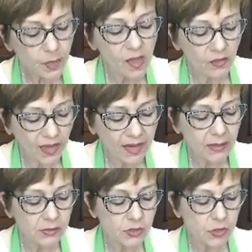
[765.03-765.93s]
That
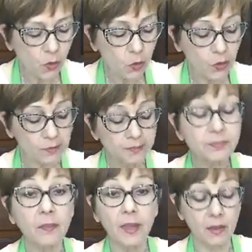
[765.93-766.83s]
is so good.
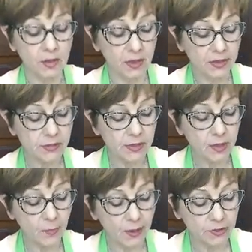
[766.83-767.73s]
And the nice thing
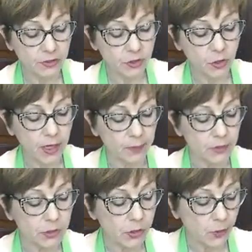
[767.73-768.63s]
about these crepes,
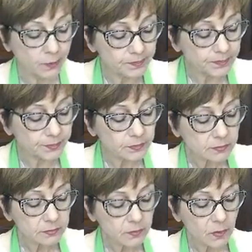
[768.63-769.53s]
too,
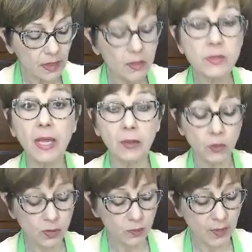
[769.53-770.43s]
is that you
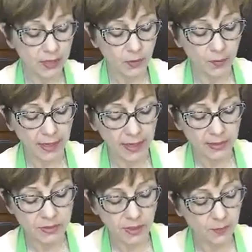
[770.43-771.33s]
can make them ahead of
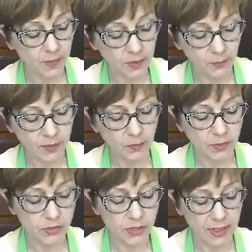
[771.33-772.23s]
time, make a big
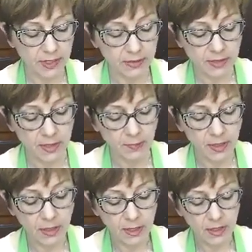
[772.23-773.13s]
bunch ahead of time,
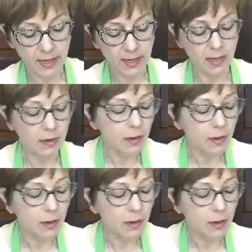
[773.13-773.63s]
and